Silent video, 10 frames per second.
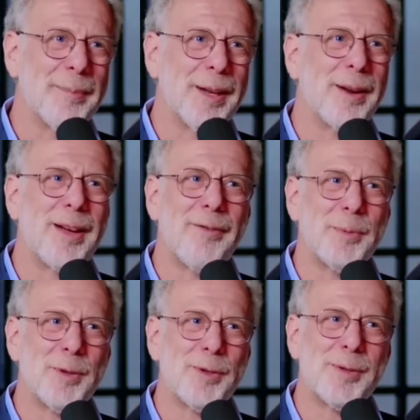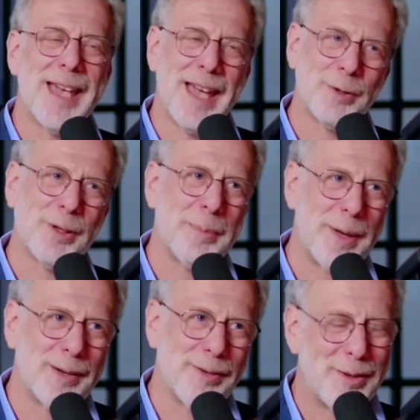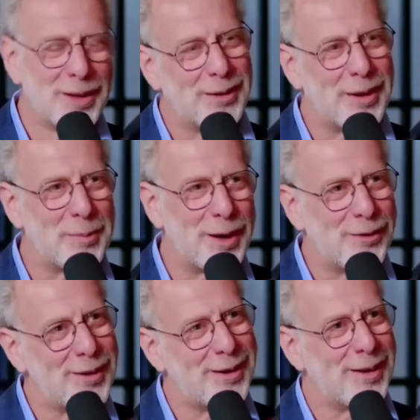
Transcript: I mean, are comfortable shoes actually better for you than going barefoot?